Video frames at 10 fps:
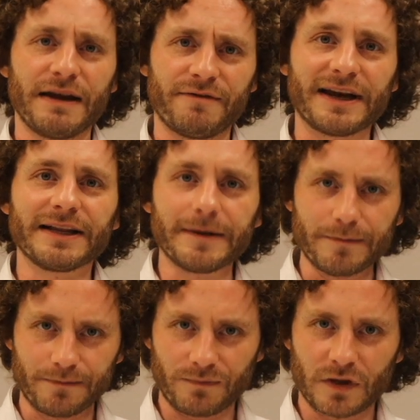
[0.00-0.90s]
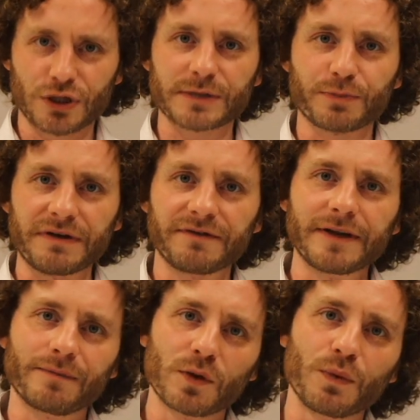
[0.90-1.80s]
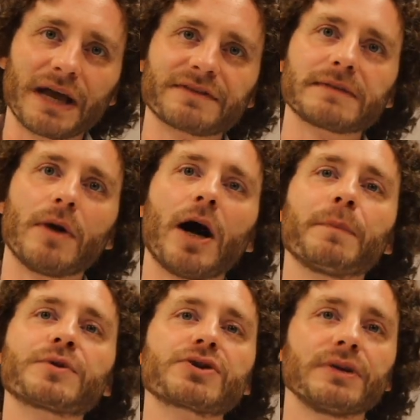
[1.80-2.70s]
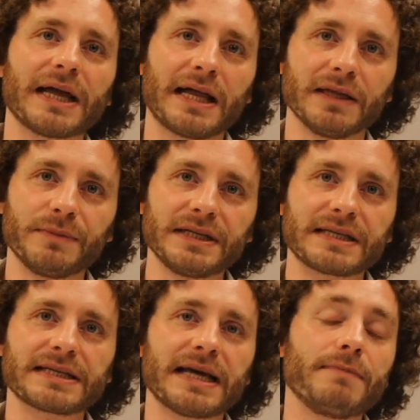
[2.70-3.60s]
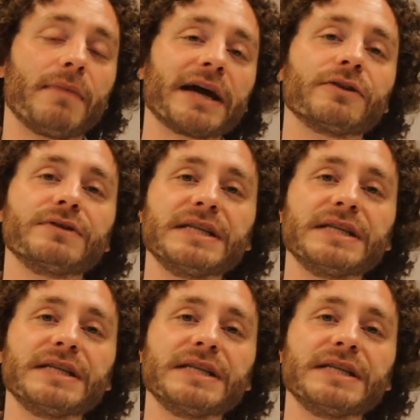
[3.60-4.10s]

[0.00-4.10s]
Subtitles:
Finally, just briefly, we have some optional elements and minor